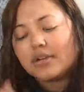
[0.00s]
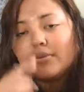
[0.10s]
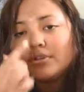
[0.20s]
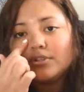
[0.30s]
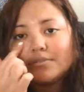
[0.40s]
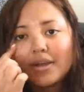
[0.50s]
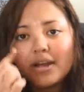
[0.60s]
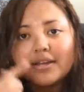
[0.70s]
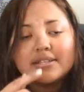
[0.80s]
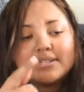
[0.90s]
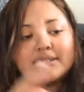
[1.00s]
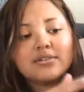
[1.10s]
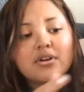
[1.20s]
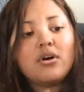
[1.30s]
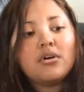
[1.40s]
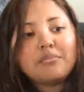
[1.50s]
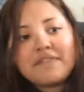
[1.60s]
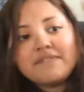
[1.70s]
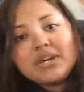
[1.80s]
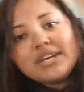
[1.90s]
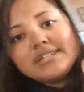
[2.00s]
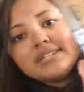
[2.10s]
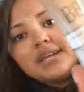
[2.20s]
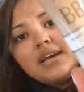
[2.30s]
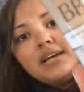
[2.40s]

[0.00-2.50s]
I don't want to use my eye concealer on my face.